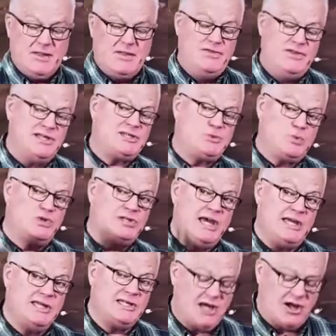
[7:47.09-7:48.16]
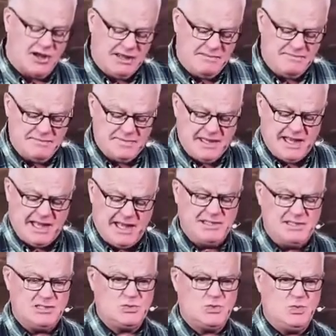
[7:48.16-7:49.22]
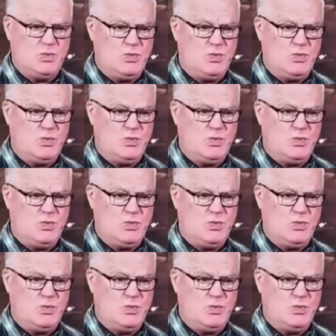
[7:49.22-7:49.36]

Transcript: This will take time and